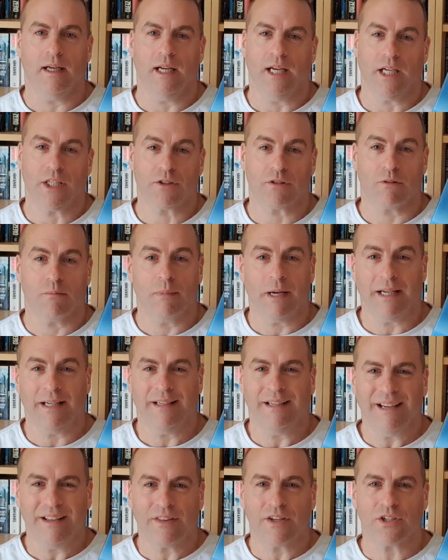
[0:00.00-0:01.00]
it's remained
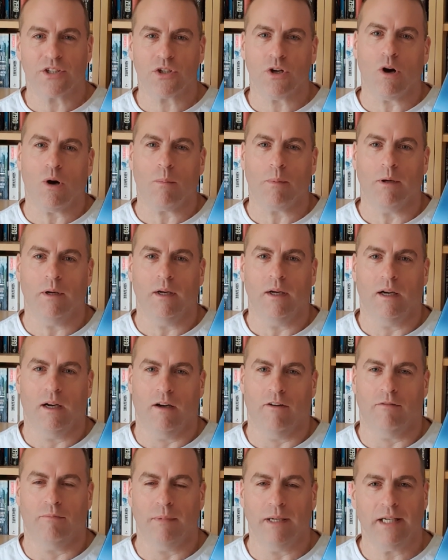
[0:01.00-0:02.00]
near the top
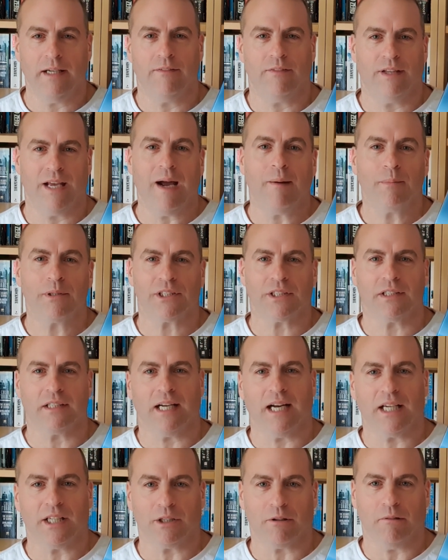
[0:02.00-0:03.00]
of many of the Amazon
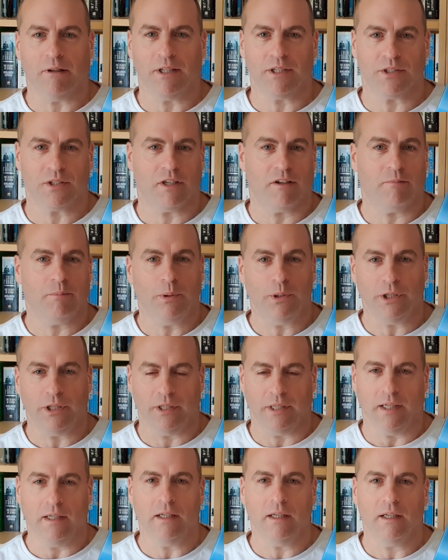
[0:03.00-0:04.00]
categories that I put it
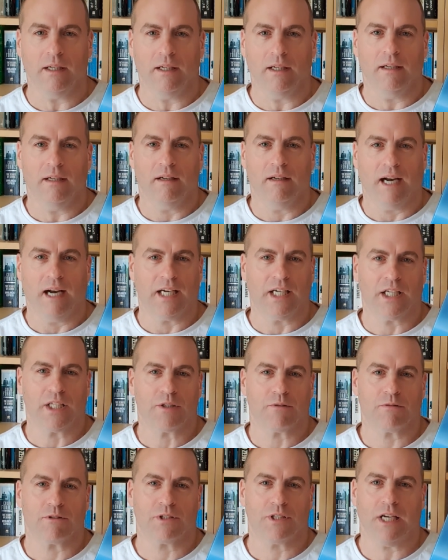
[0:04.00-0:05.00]
in, and
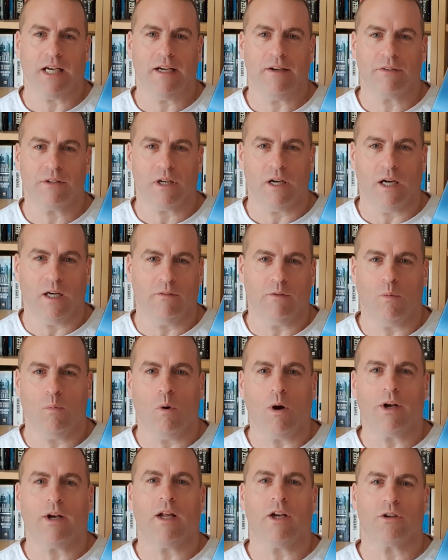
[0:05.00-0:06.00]
it's received over
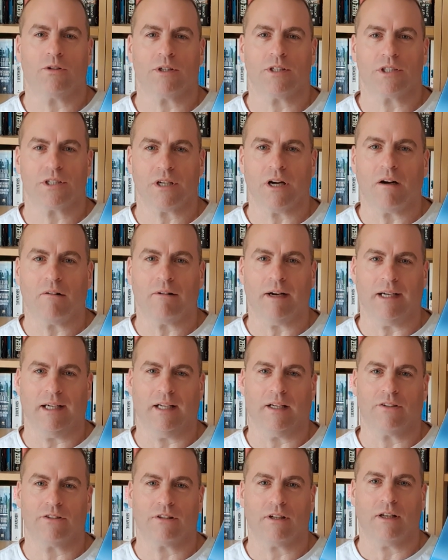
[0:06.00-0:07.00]
100 star
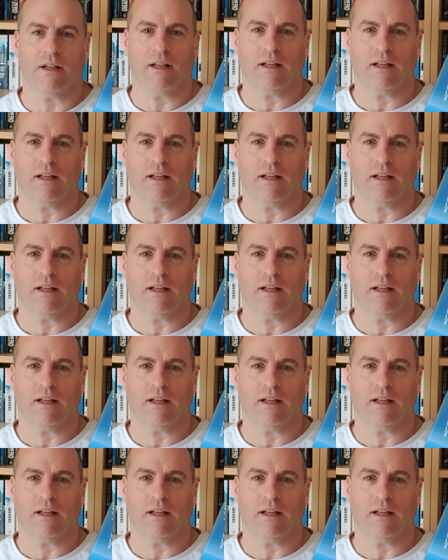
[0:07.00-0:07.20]
ratings.